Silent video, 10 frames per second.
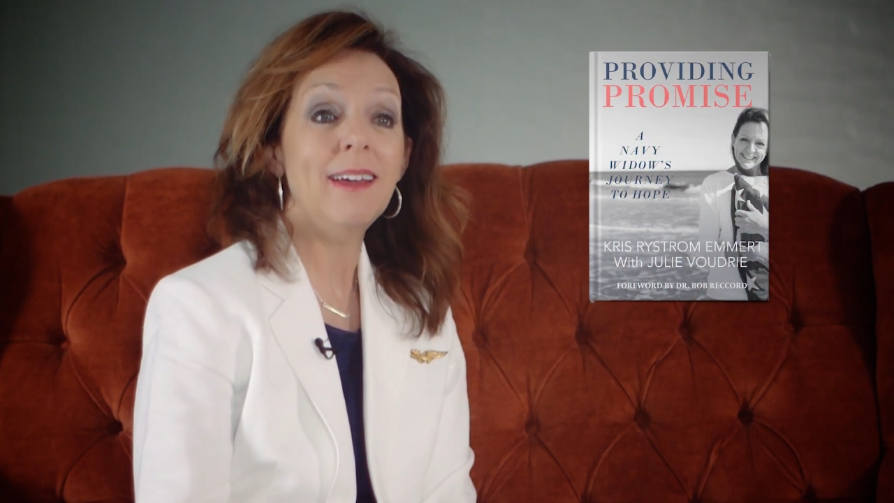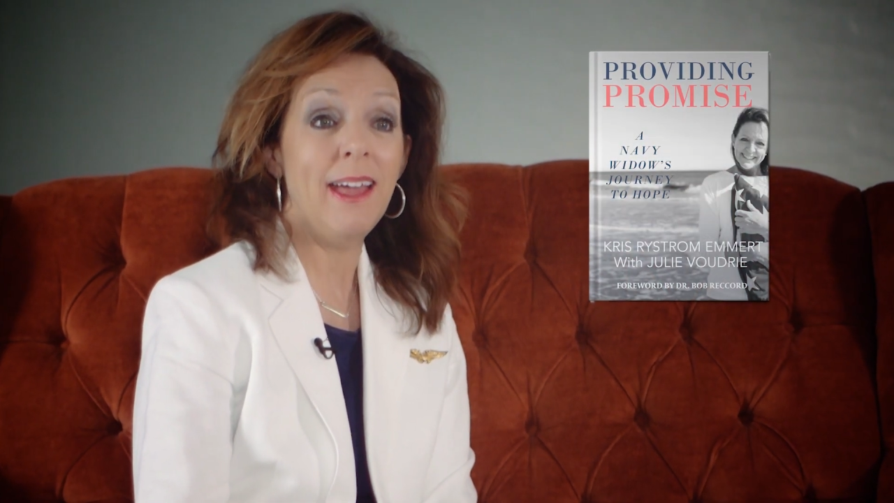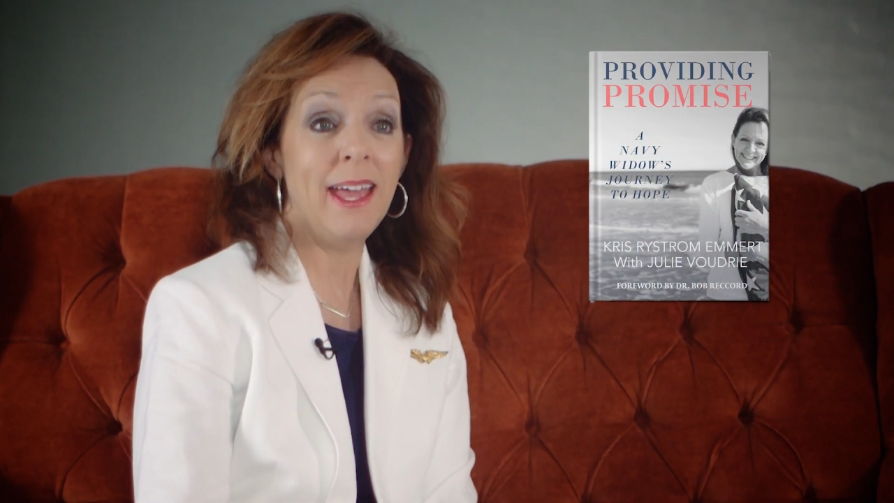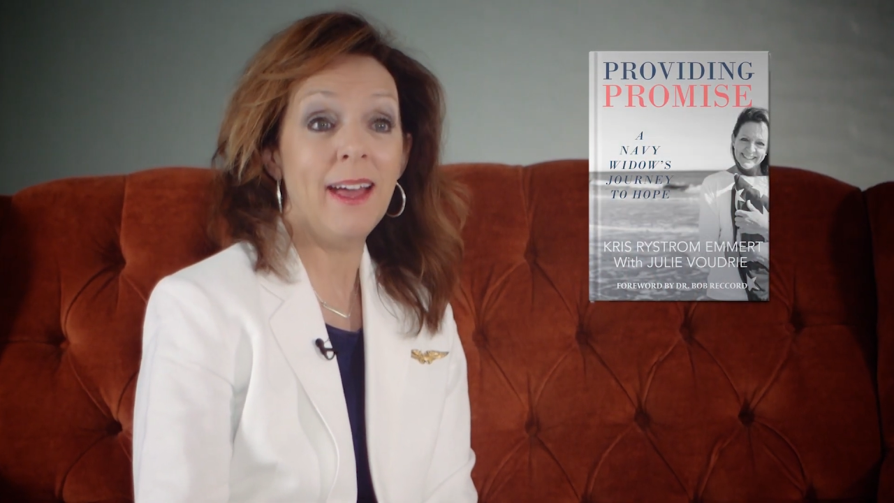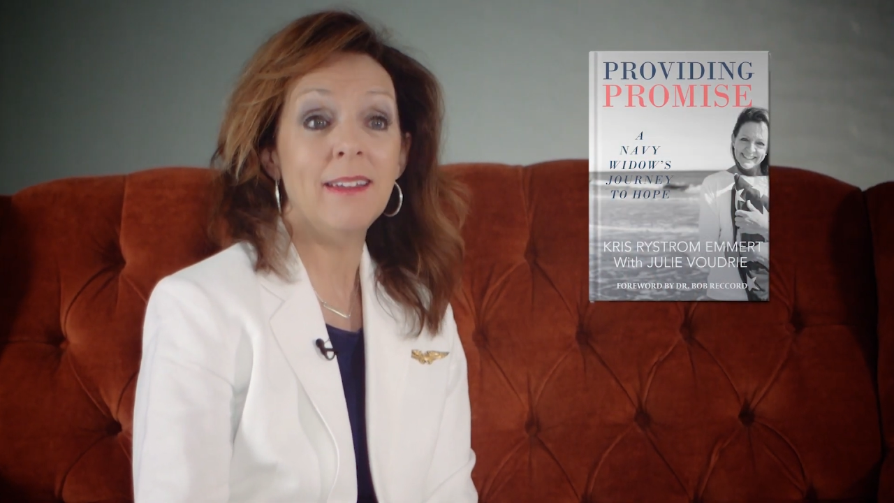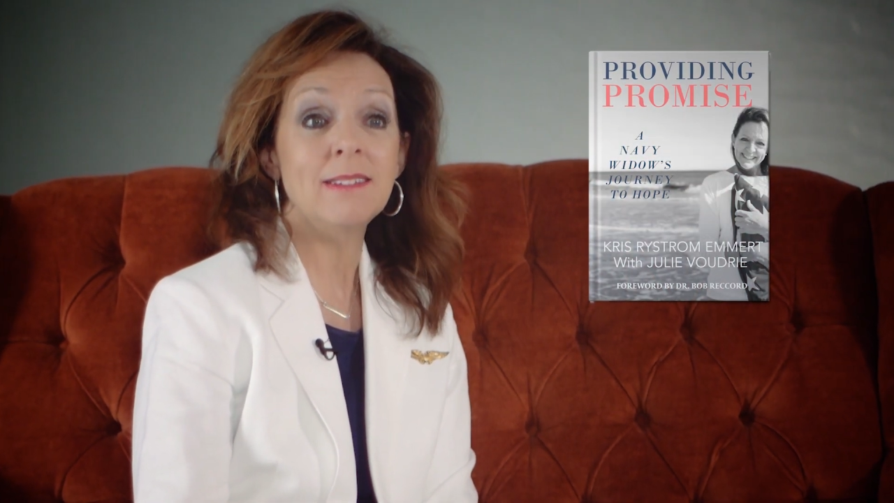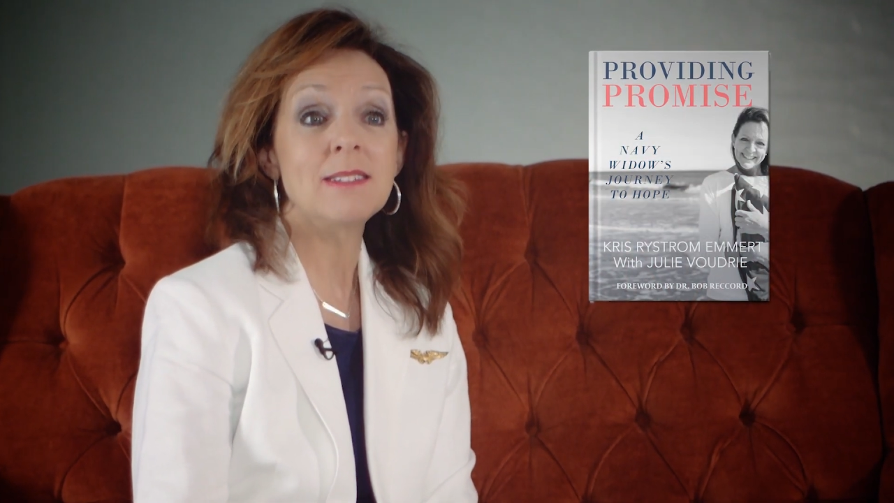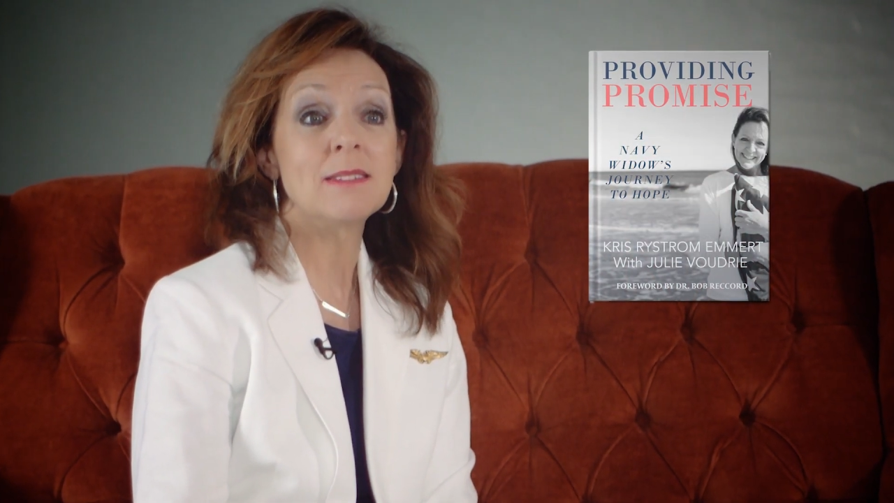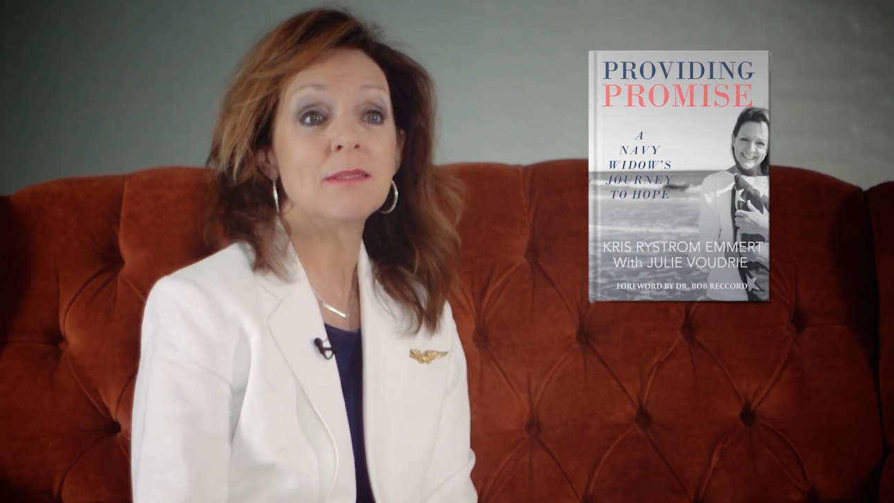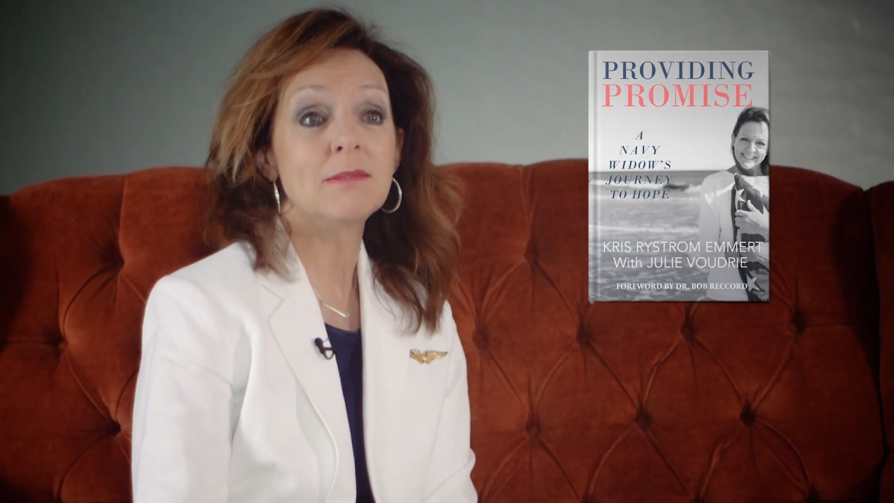
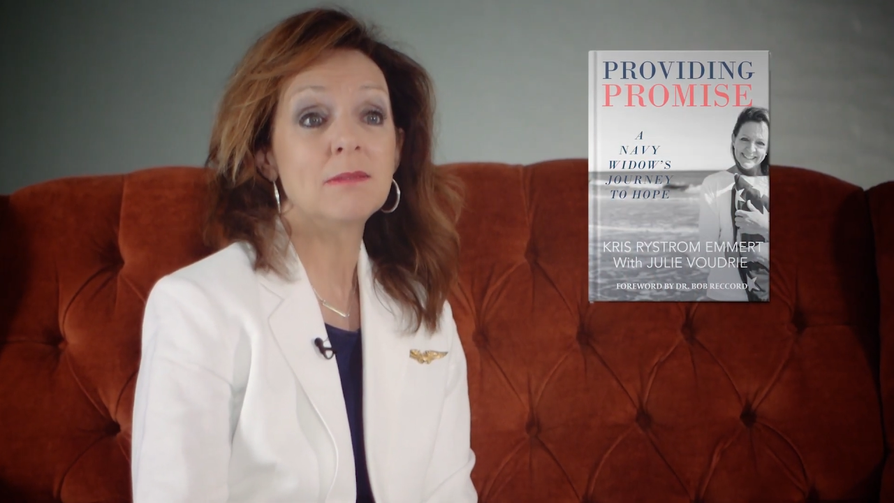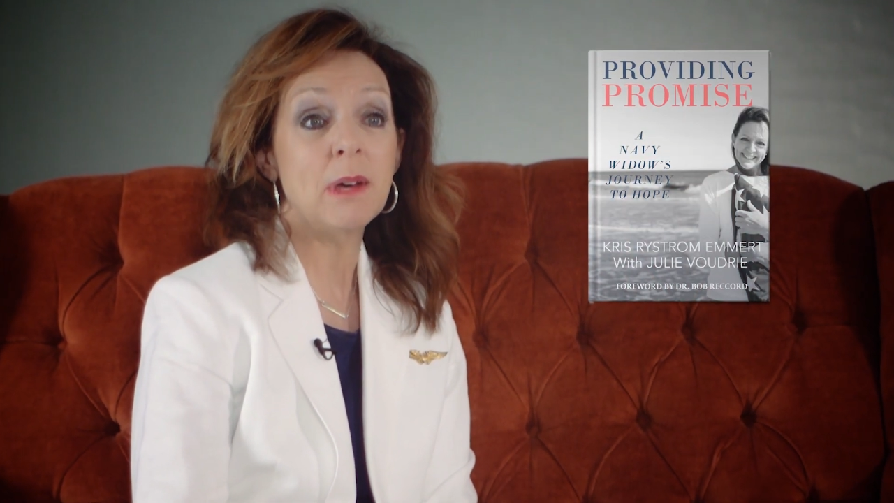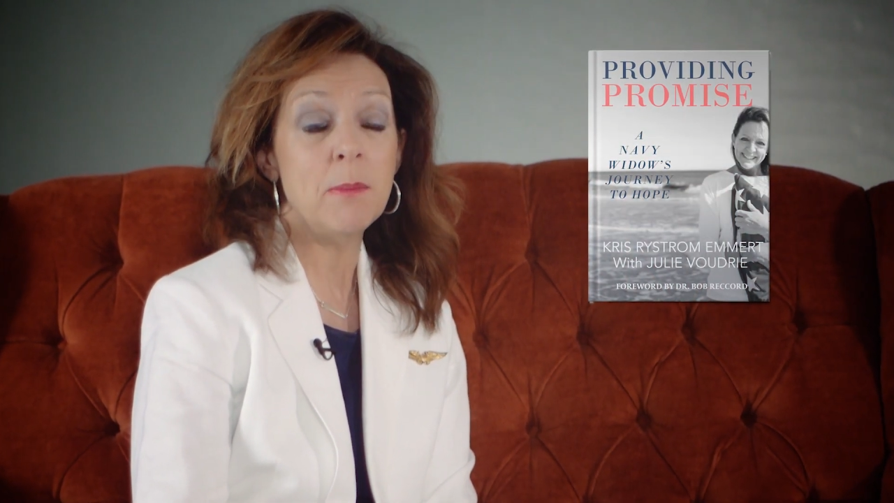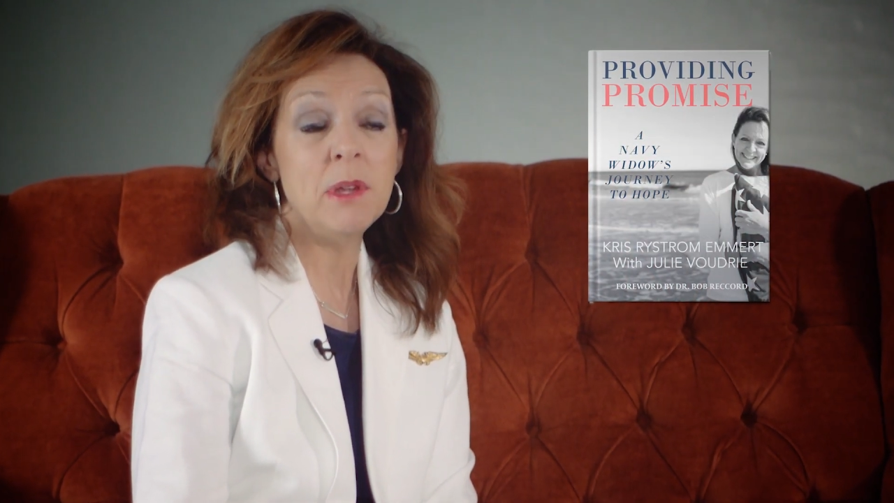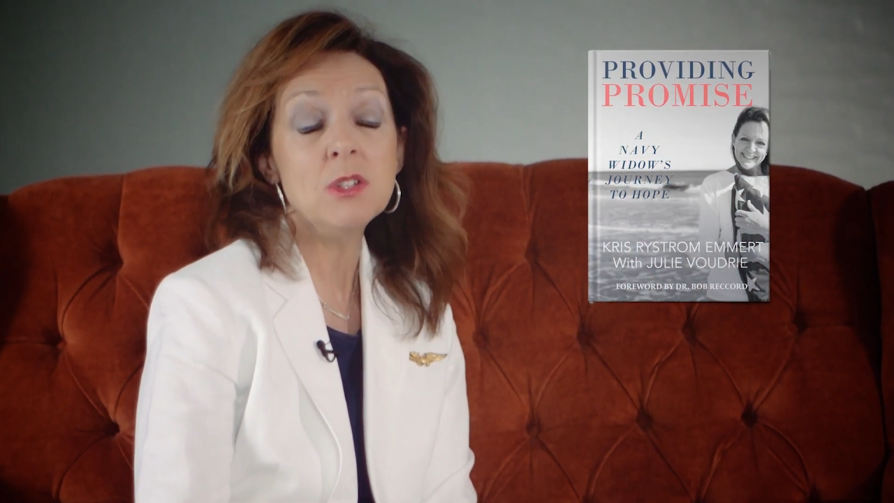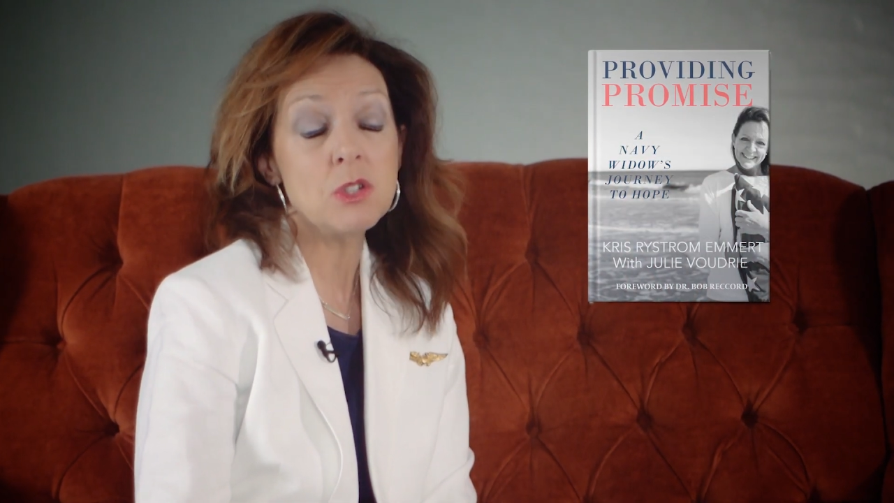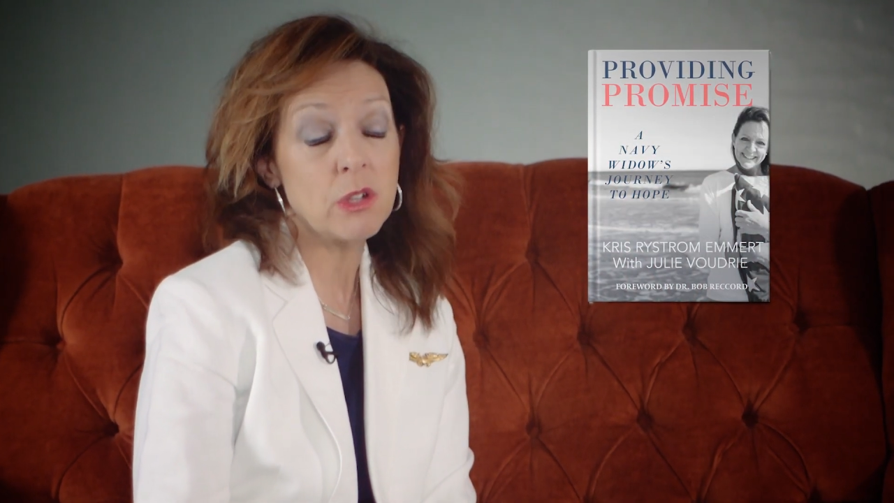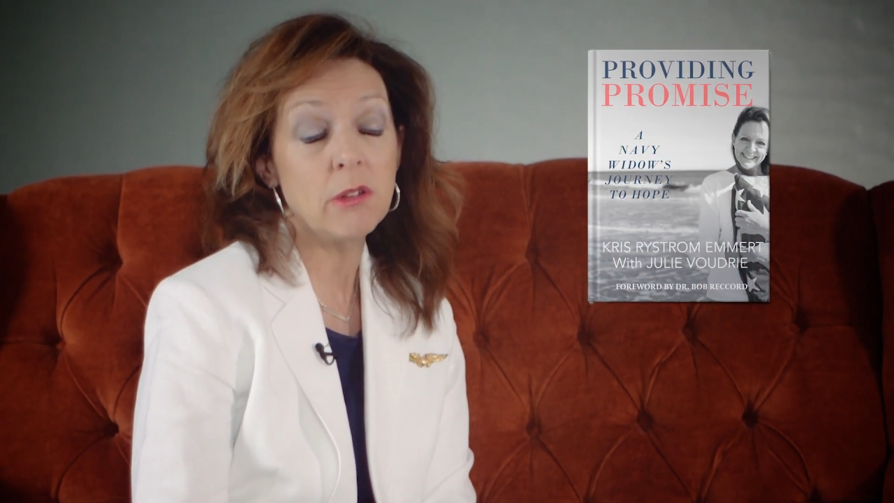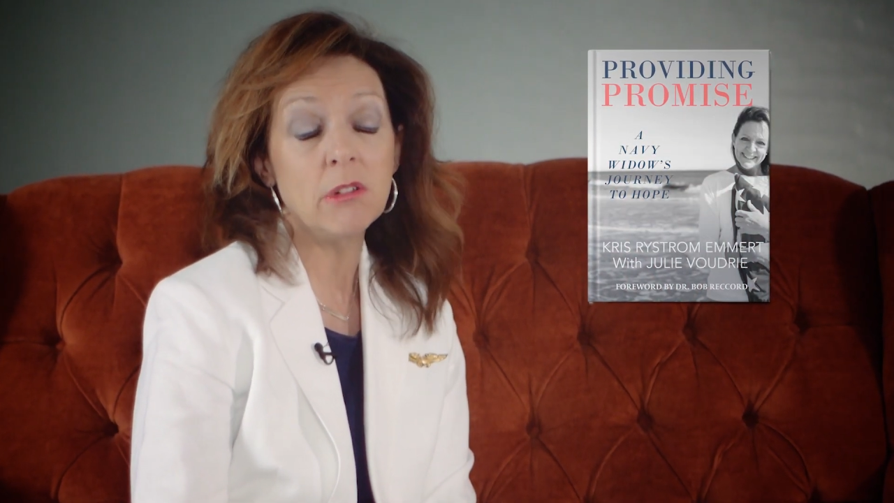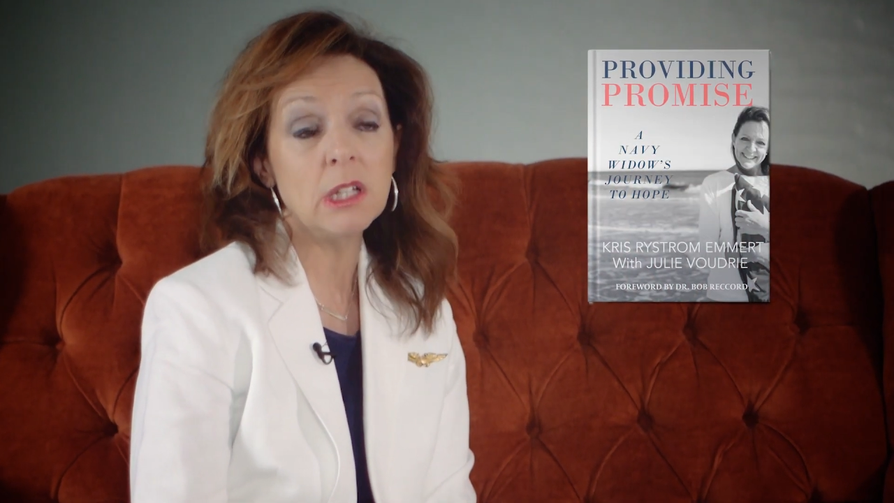and my
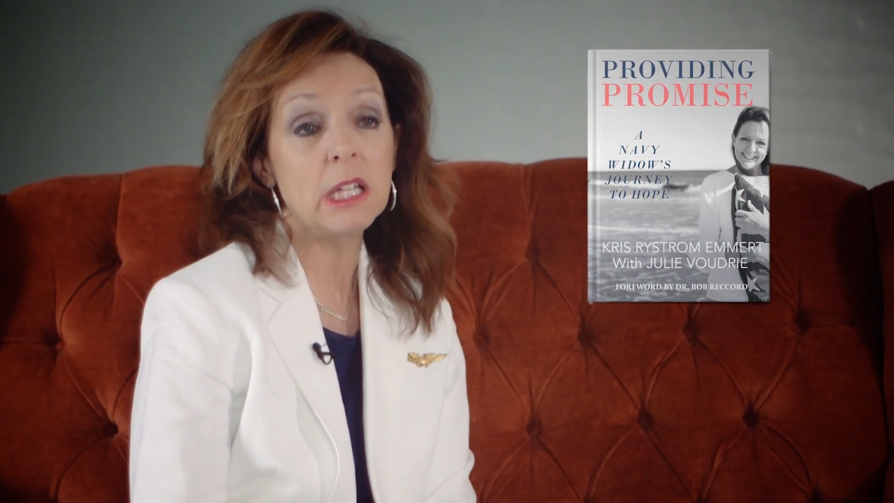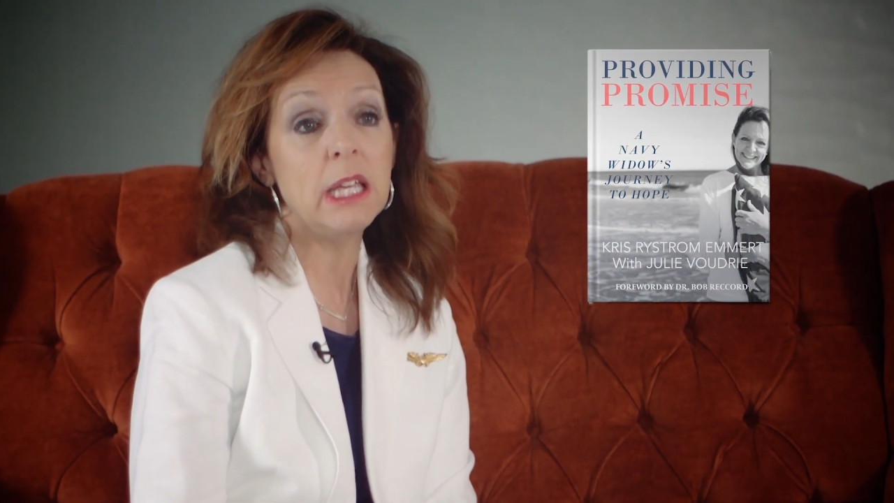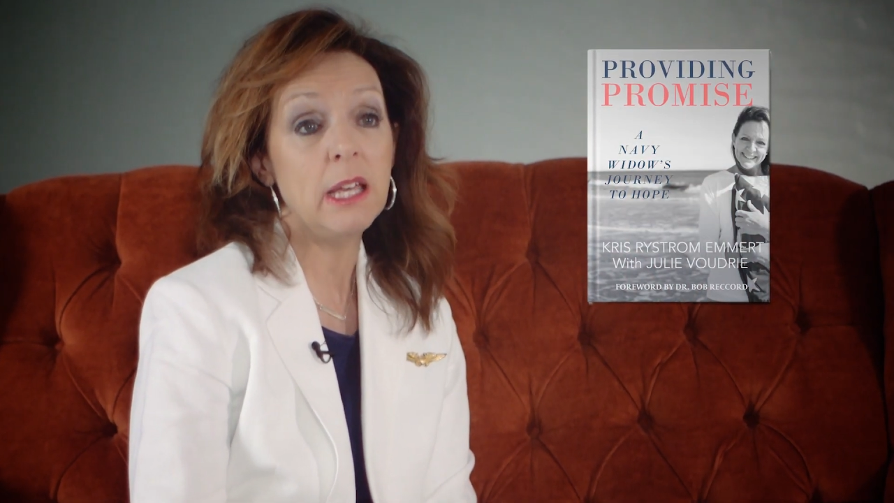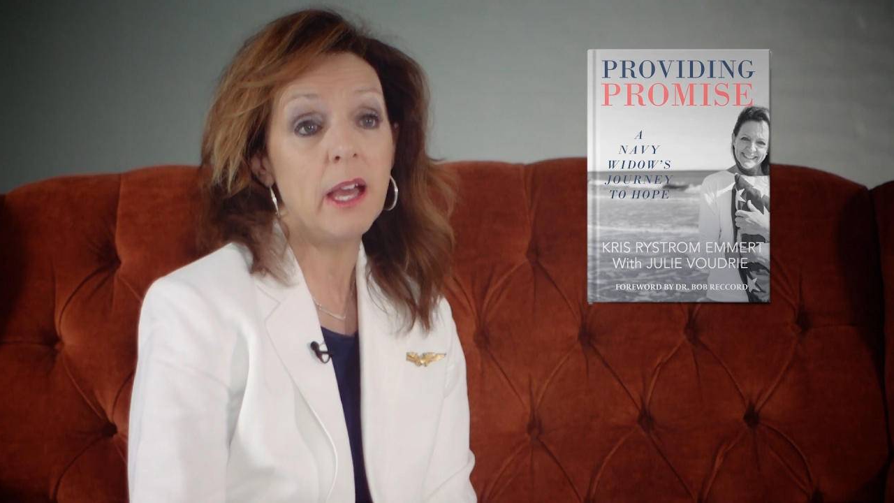ministry really